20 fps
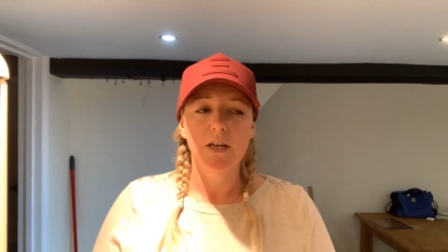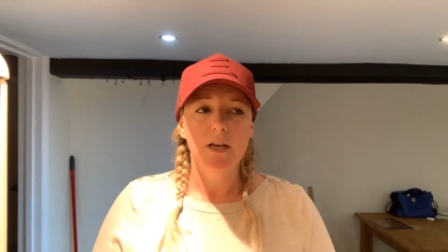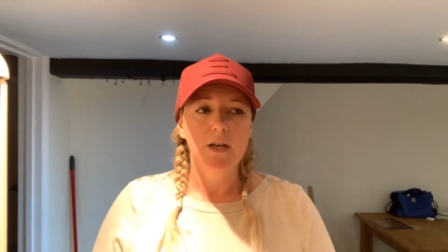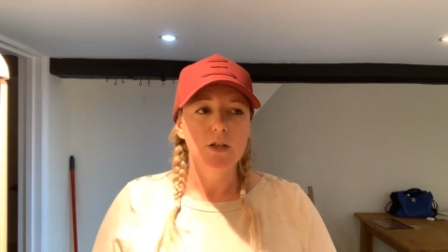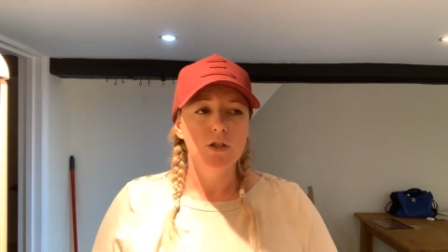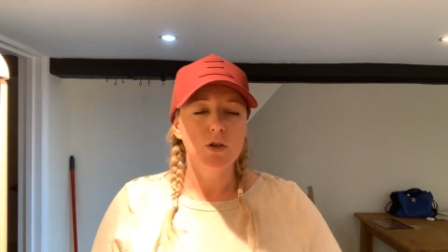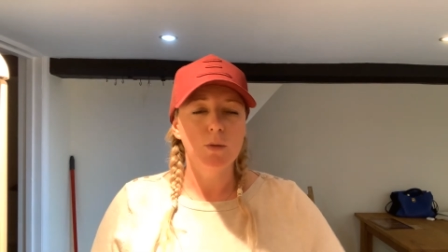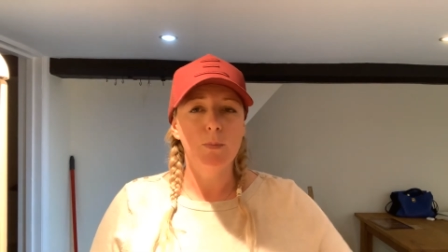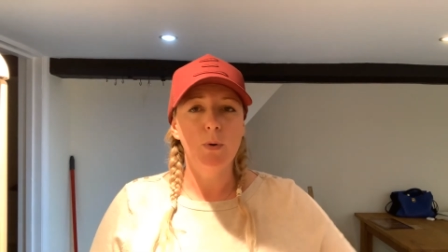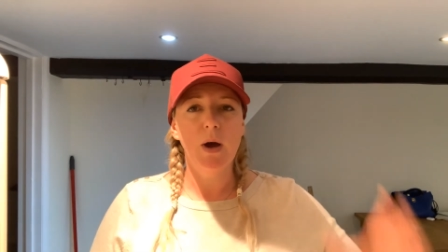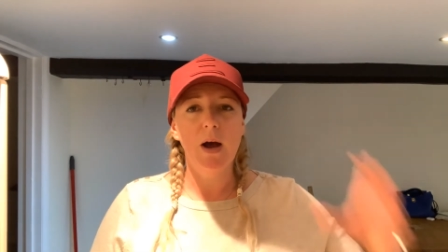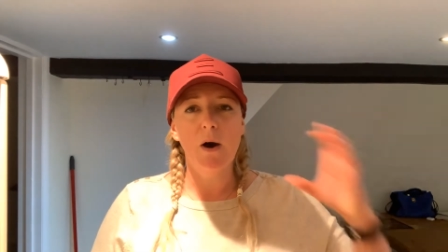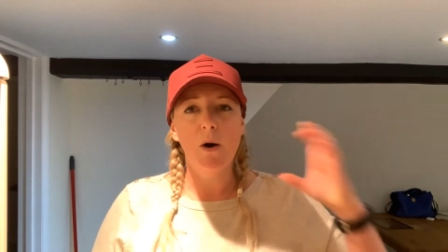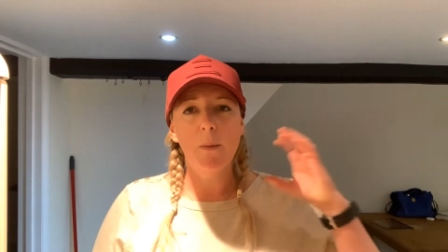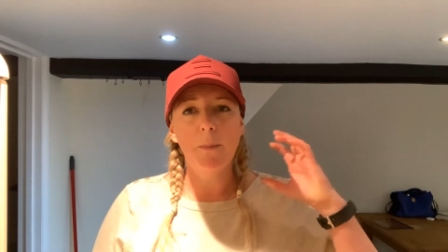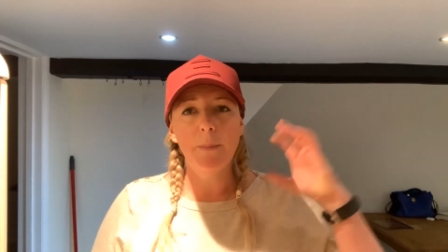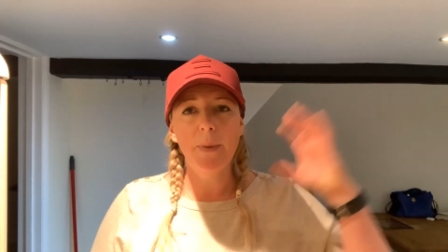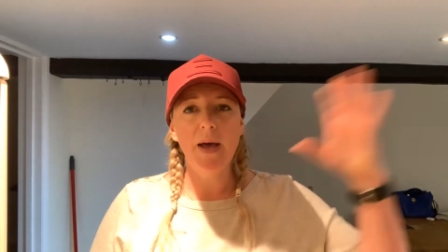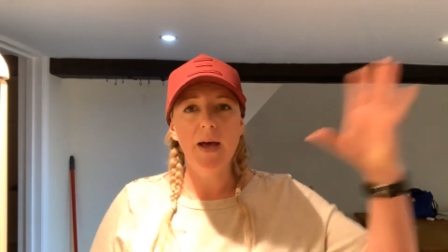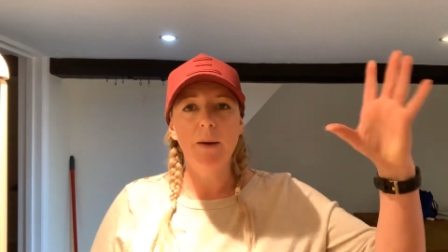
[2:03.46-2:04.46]
So put
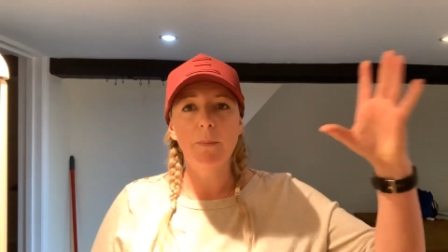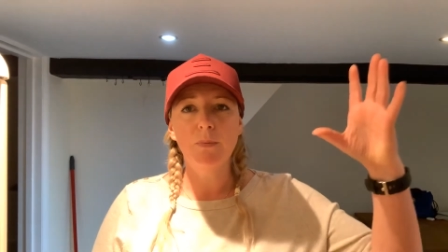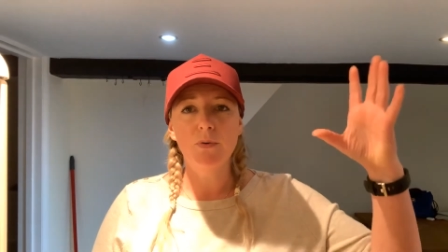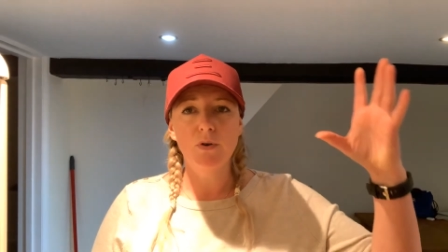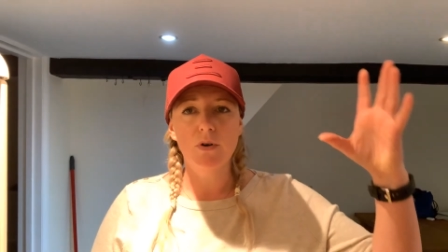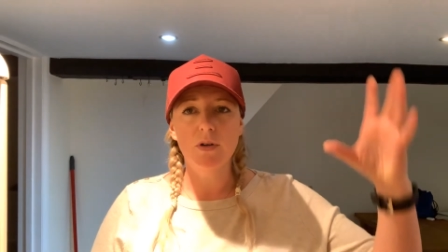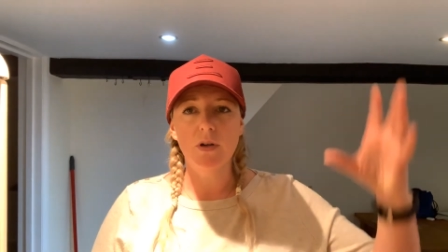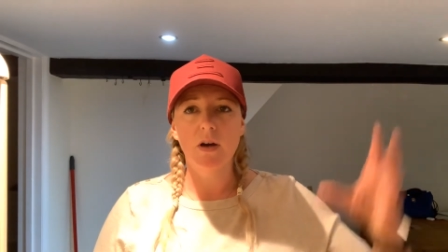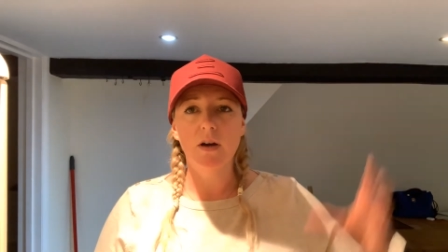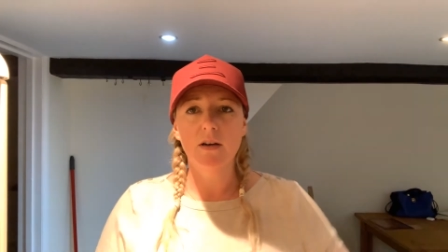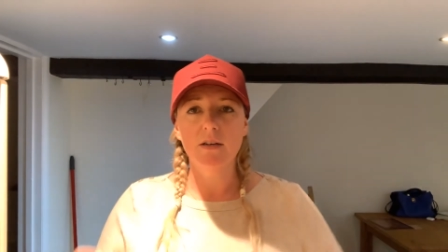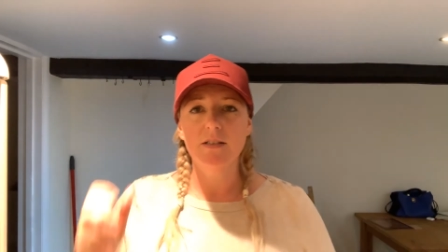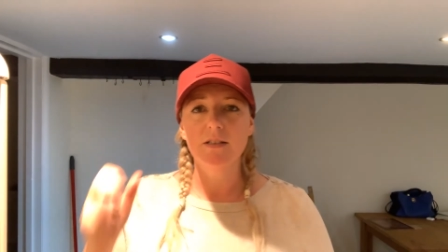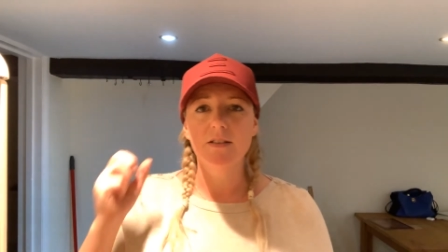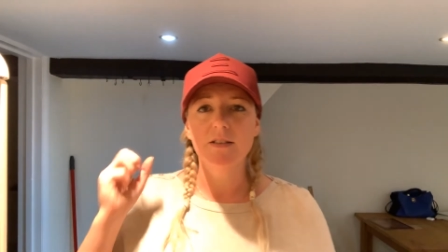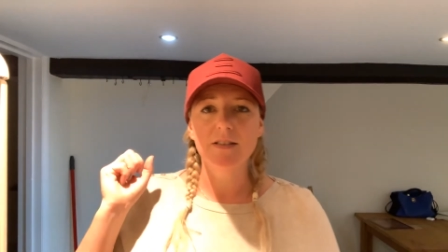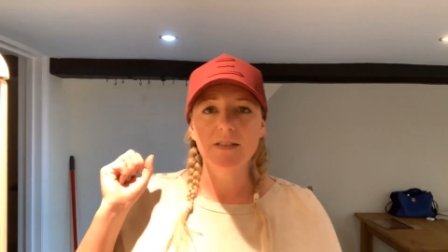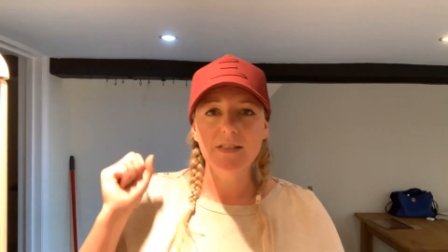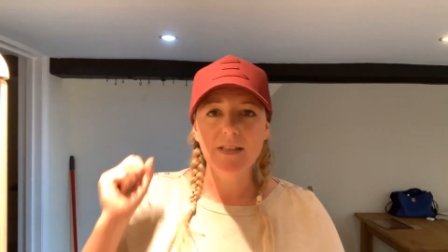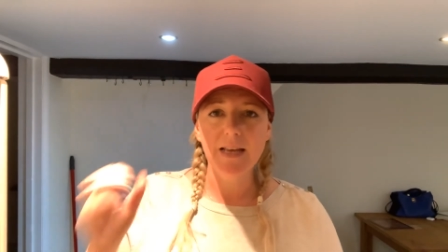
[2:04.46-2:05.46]
out a better product at
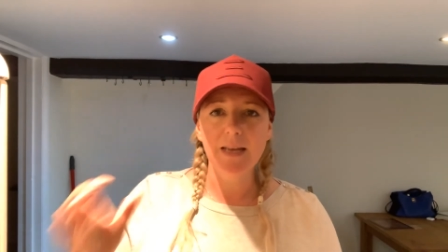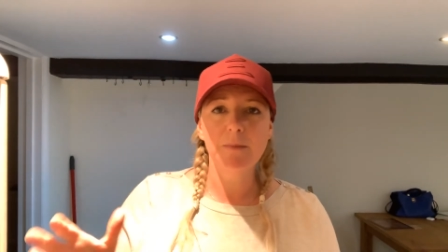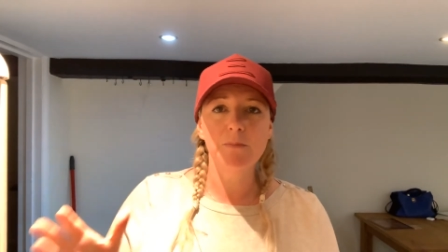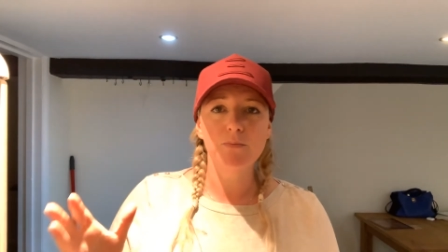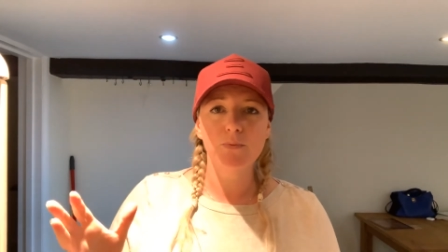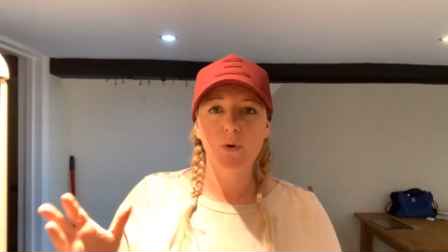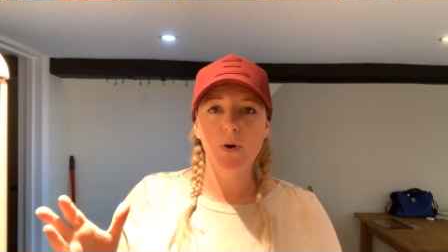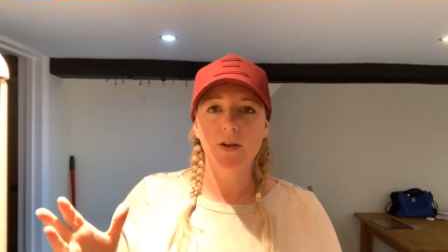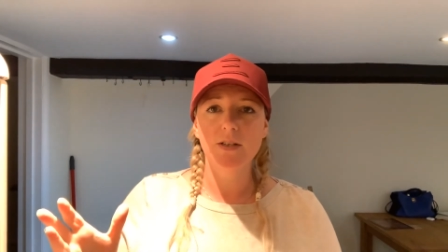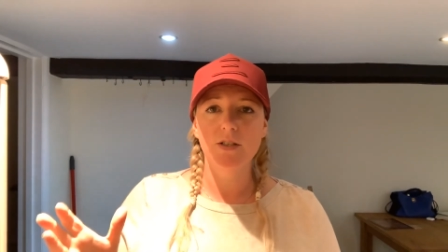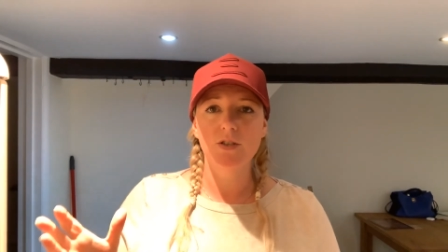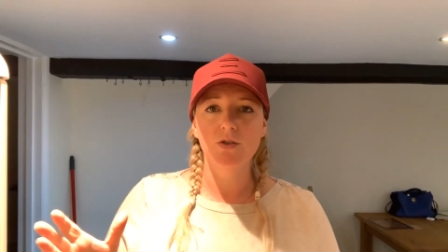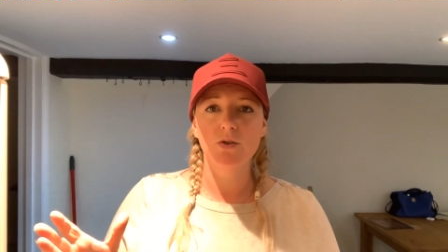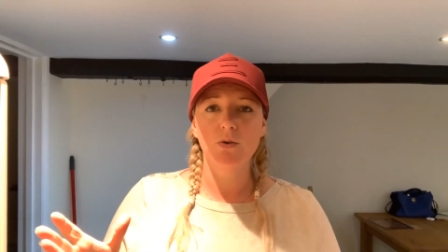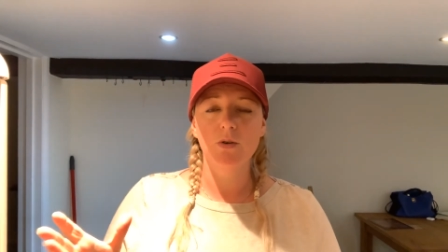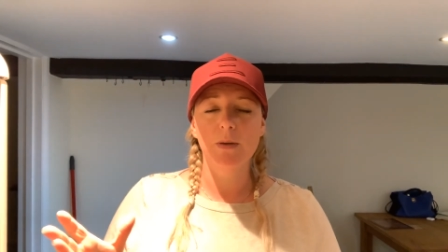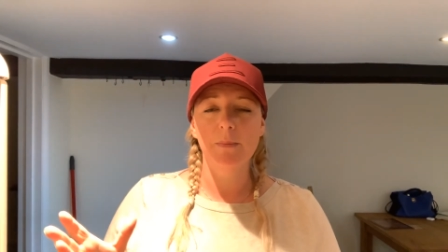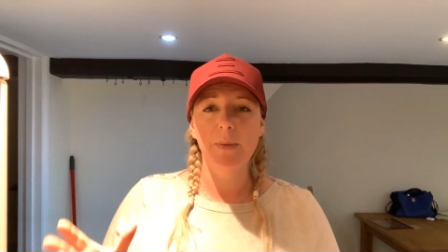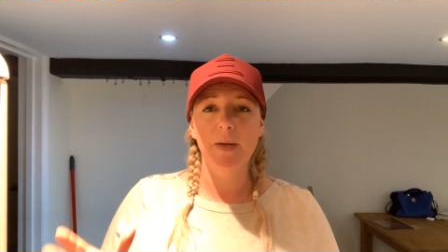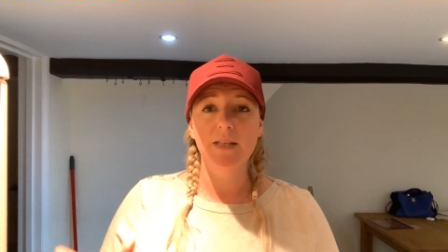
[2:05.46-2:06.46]
the same price as your
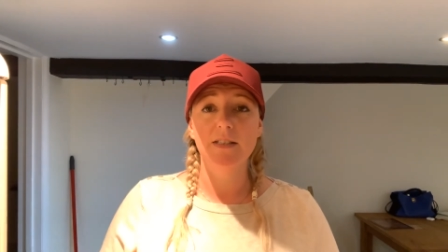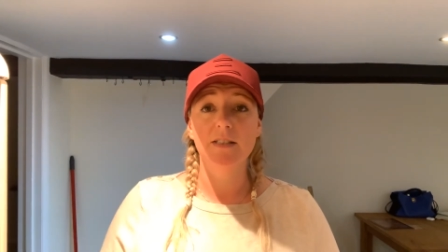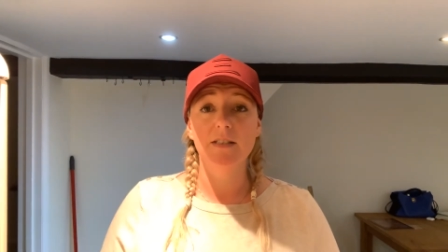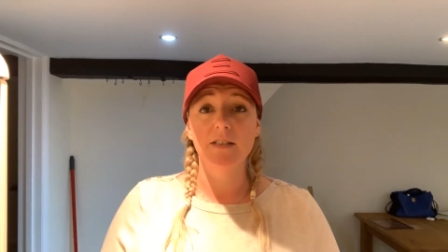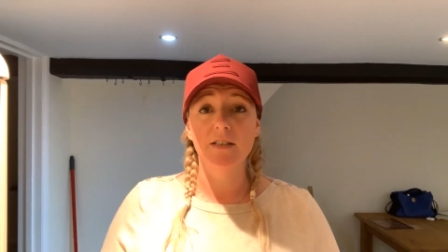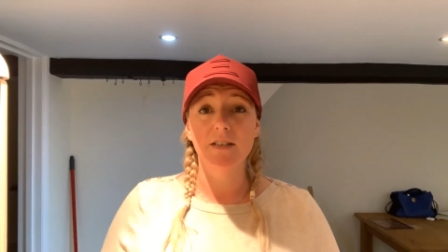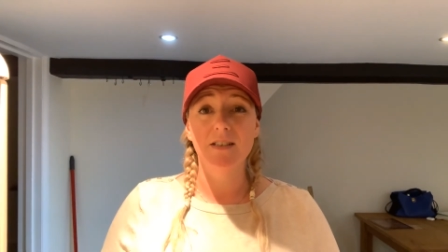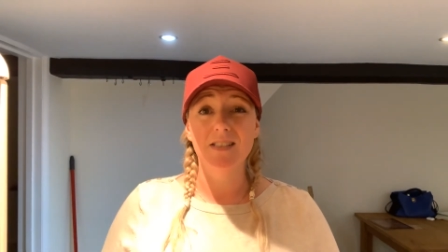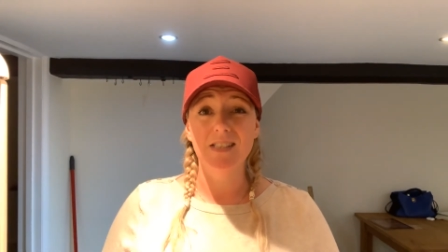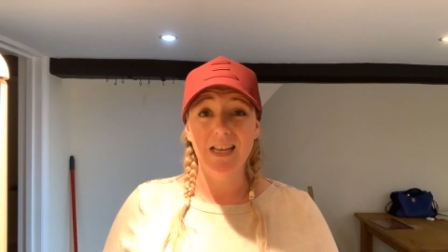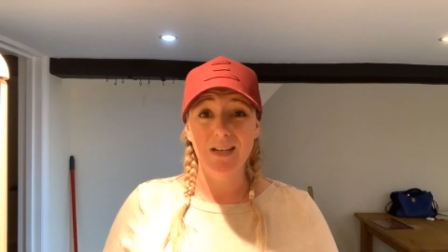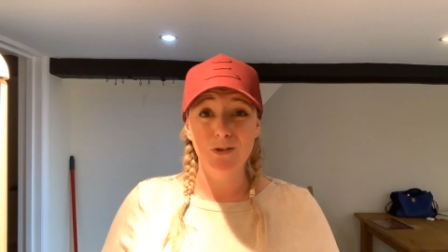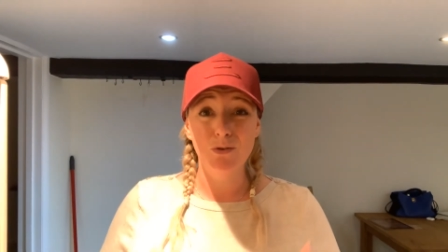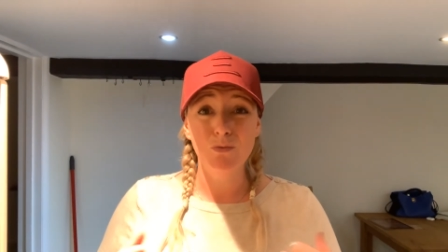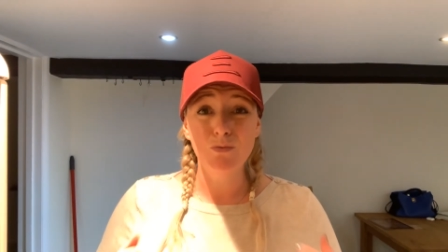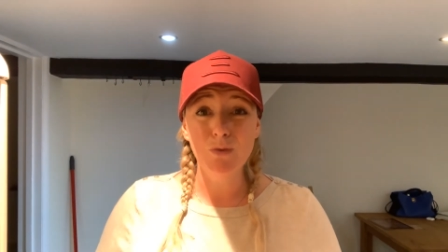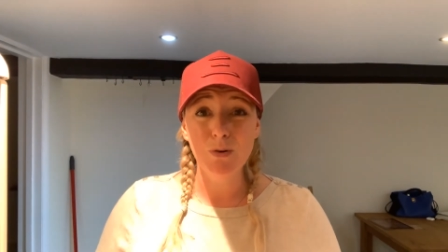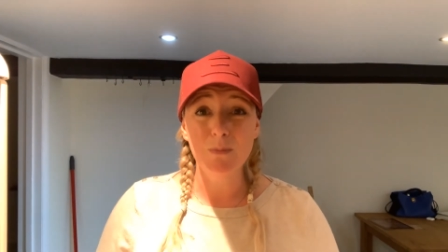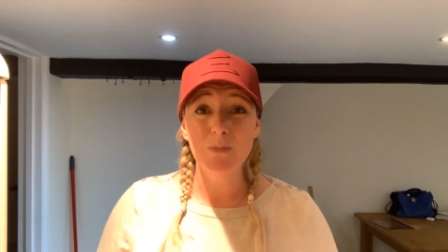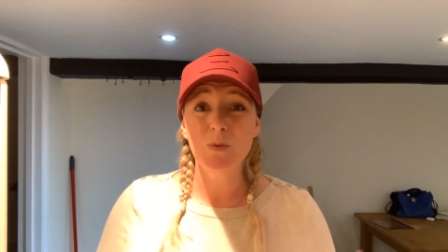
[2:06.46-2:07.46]
competitors and your
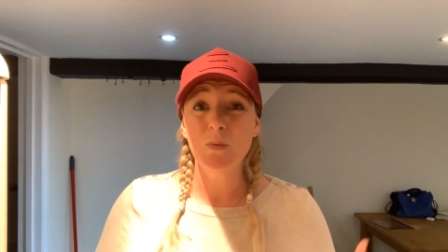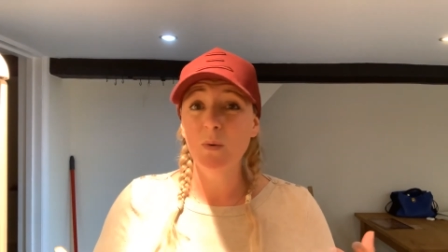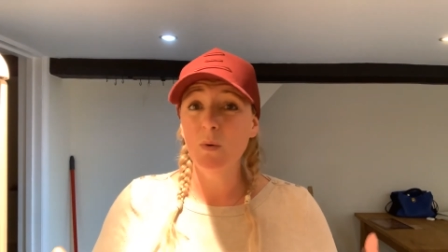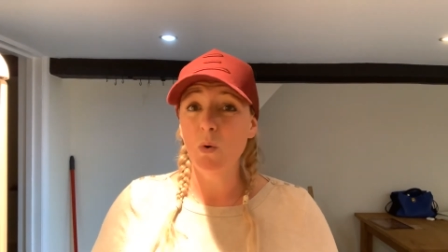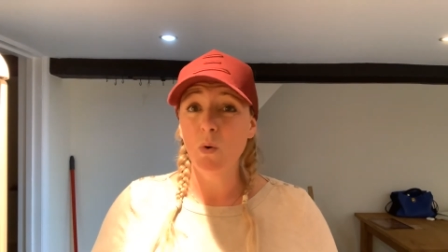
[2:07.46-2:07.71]
rooms will